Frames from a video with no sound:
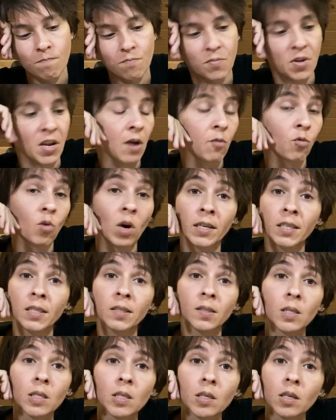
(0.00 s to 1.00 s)
not
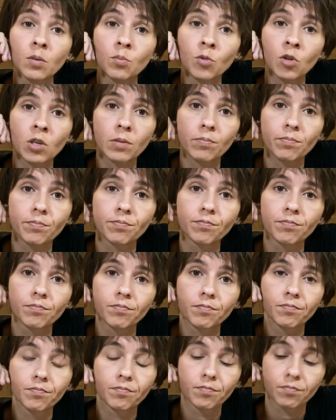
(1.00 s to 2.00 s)
wanting this anymore.
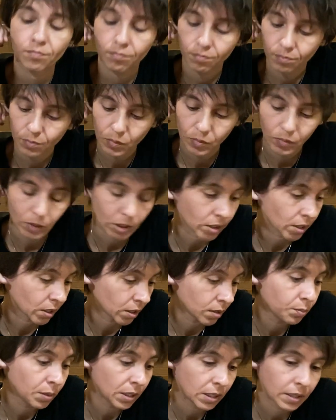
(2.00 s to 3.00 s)
There
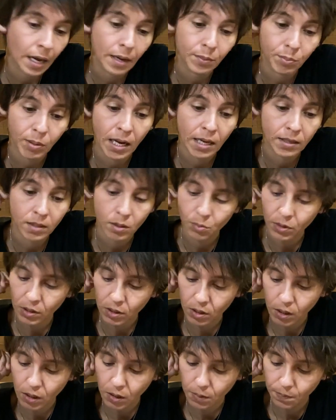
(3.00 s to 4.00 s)
could be that
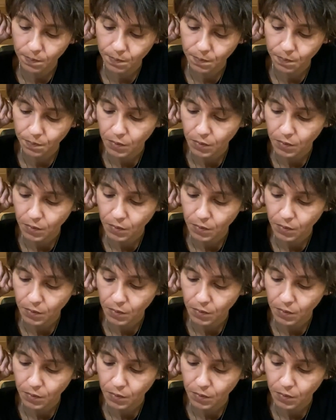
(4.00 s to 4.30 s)
possibility.